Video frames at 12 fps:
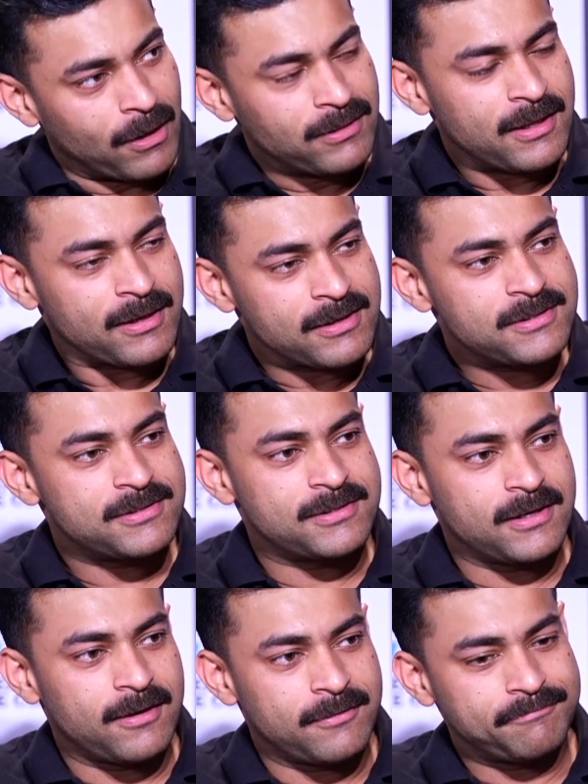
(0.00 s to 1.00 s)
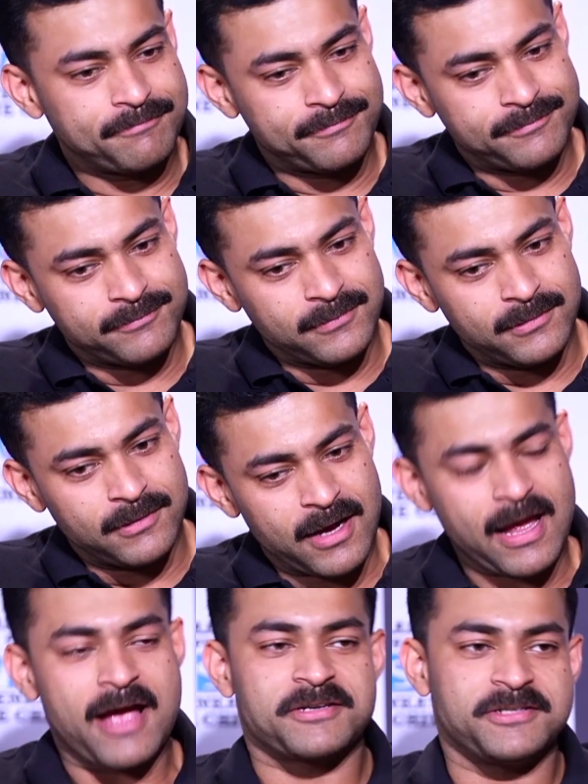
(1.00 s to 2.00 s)
One thing is
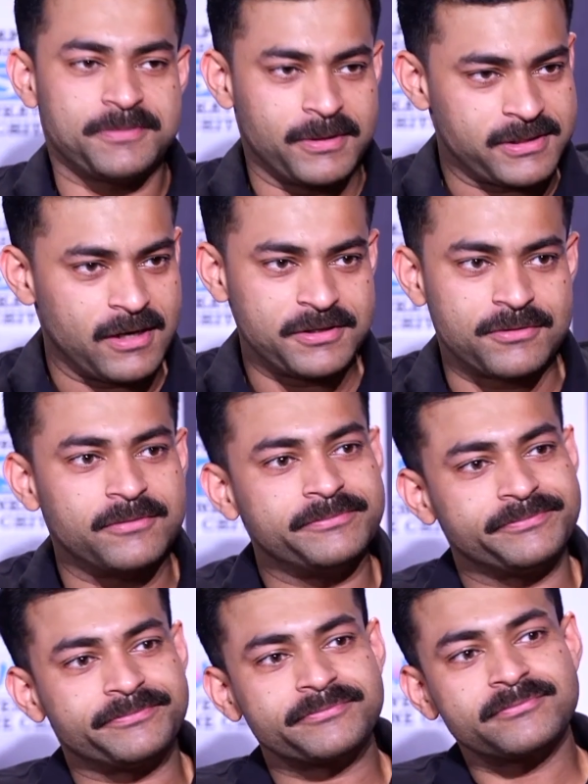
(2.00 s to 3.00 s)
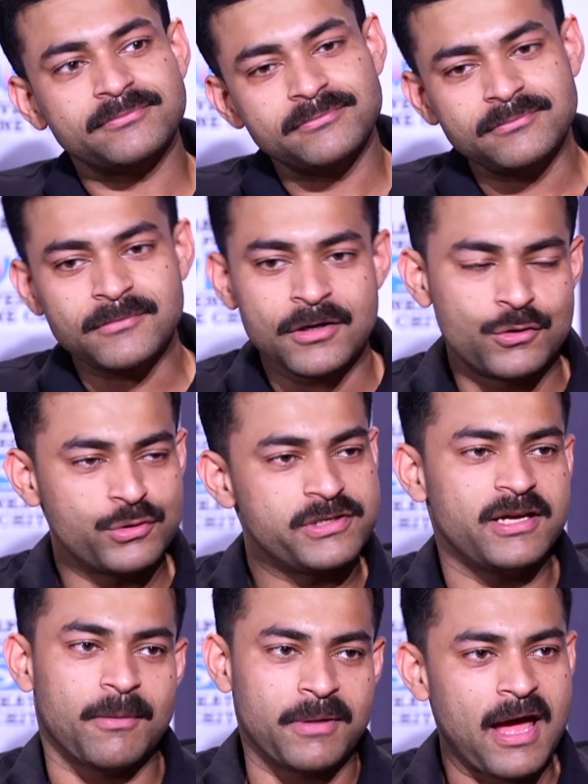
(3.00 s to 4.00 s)
naga action cinema chaala ishtam, right? To
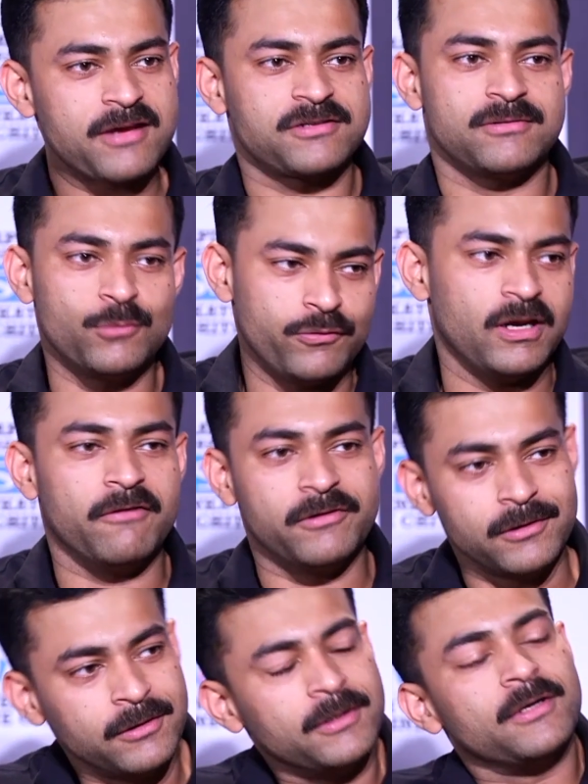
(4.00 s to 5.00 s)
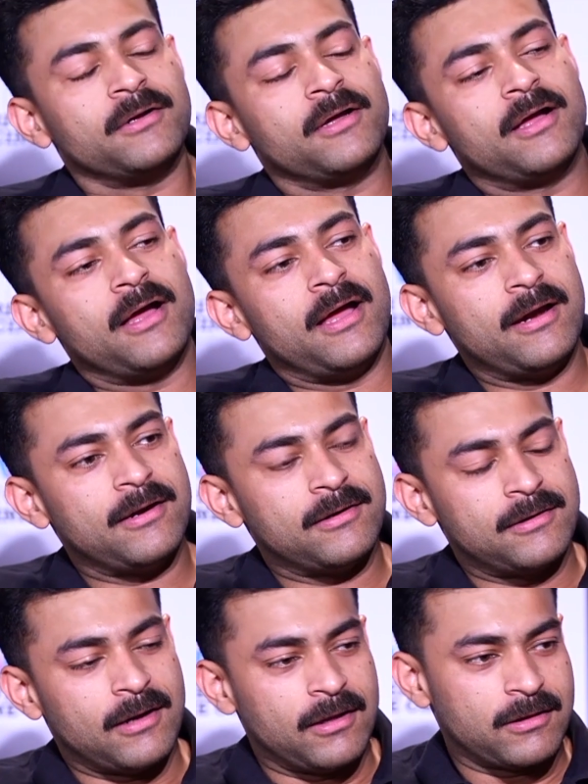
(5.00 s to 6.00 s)
see, I'm an action movie lover,
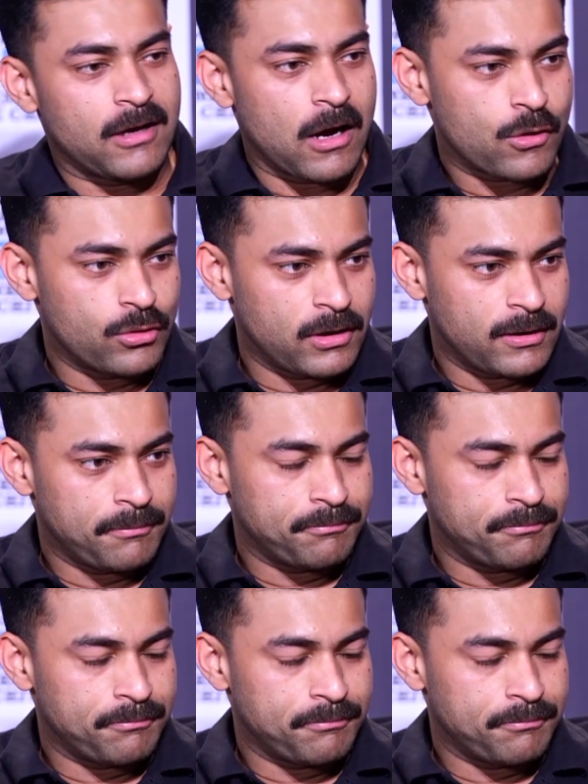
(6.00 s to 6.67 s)
and adi kaakunda